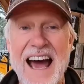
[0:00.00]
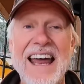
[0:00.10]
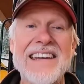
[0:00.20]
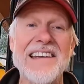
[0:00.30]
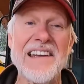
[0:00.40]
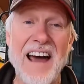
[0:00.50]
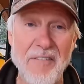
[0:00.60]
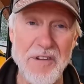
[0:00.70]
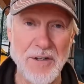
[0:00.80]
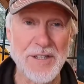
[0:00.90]
I'd
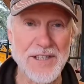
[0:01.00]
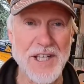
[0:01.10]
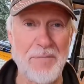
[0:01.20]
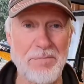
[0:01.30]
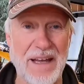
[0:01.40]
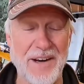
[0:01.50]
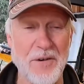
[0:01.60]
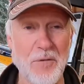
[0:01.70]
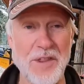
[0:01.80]
love you to jump in